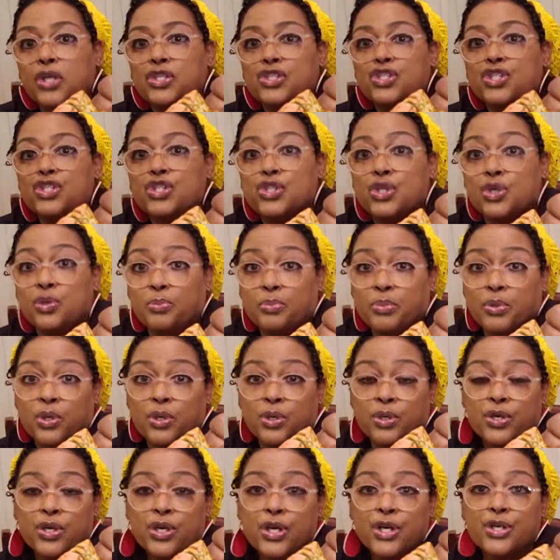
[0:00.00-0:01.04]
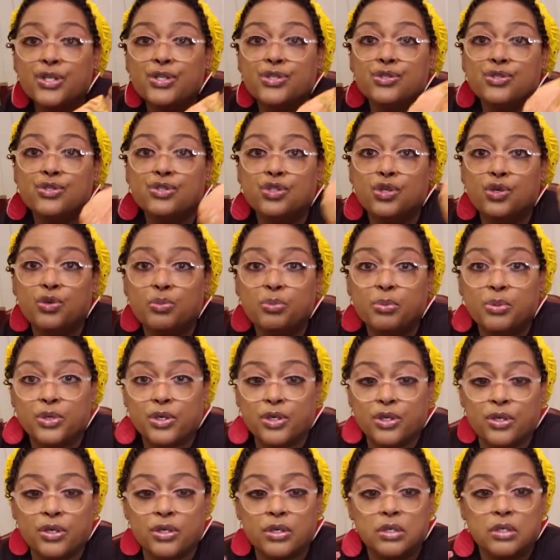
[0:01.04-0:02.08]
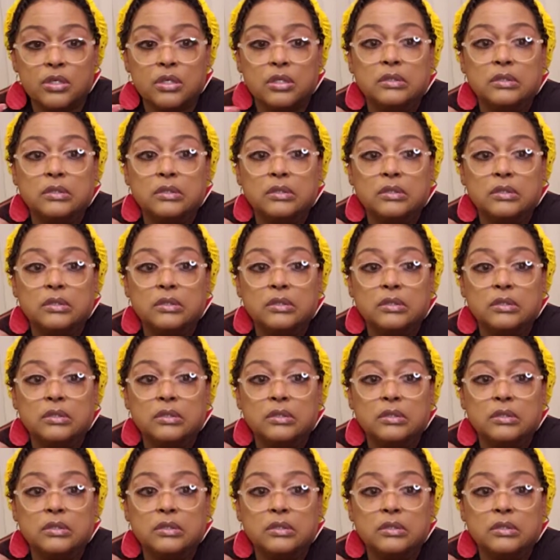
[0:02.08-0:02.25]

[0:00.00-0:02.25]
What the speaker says: super duper